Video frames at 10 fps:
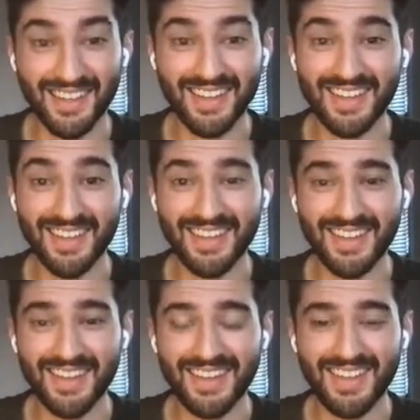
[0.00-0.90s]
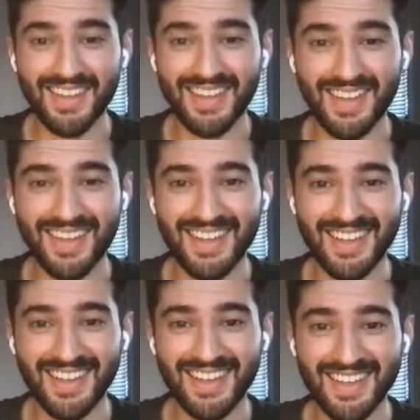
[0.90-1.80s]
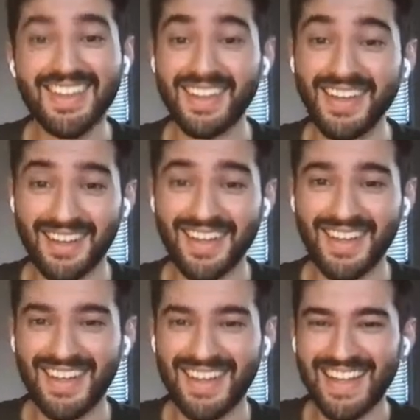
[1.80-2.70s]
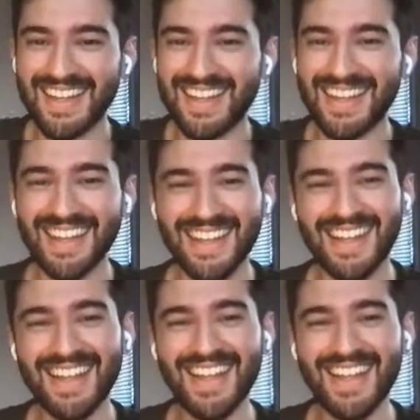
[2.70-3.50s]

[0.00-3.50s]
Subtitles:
[no speech]